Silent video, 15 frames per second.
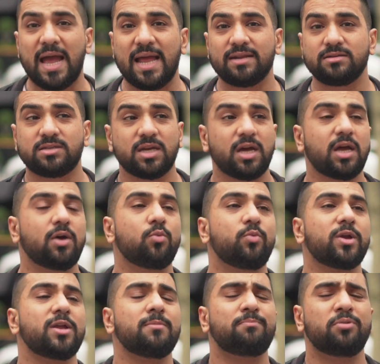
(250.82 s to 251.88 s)
and
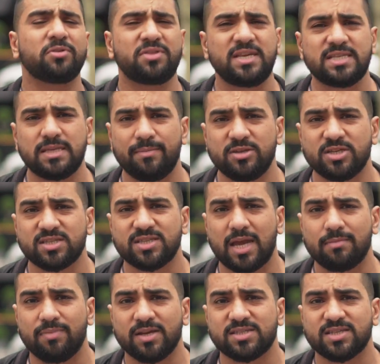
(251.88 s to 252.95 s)
we're going to put these images
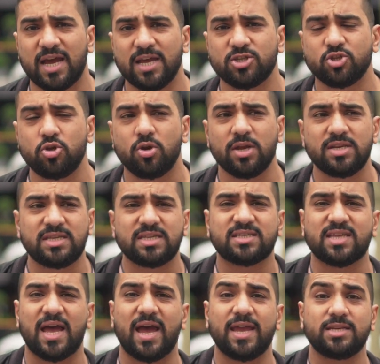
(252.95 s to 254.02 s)
side by side so you can
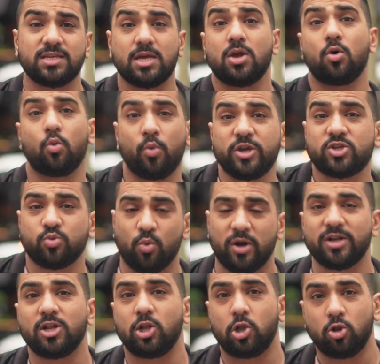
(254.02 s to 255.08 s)
decide which
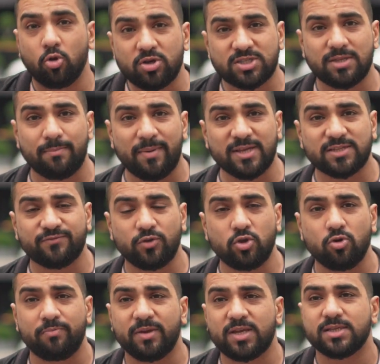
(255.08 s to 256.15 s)
one looks the best
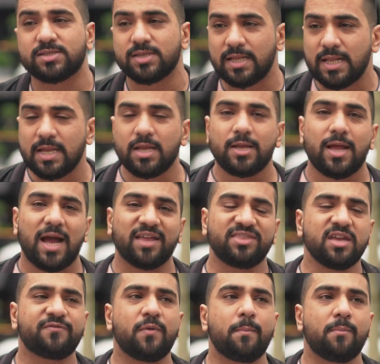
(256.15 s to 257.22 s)
for you, because
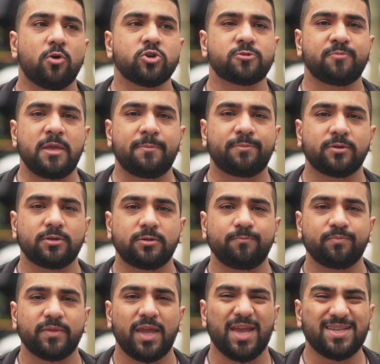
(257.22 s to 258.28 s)
I think for most
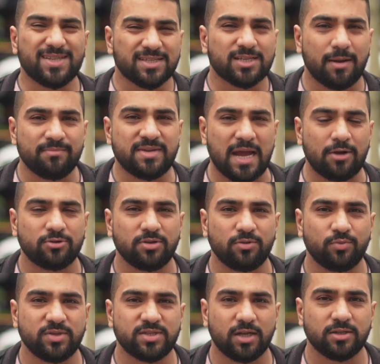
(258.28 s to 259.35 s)
people, it does come down
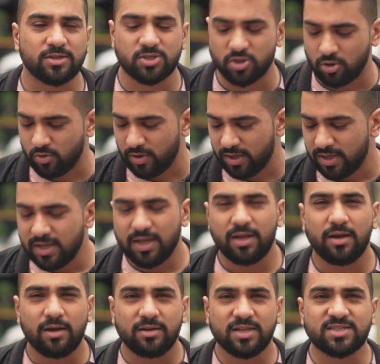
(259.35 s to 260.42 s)
to the results. So
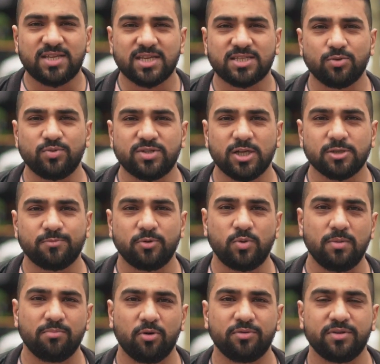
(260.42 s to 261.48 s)
let's test the results
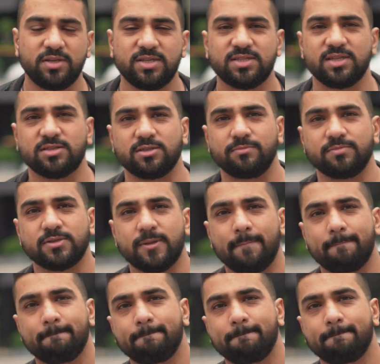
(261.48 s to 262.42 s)
between both of these systems.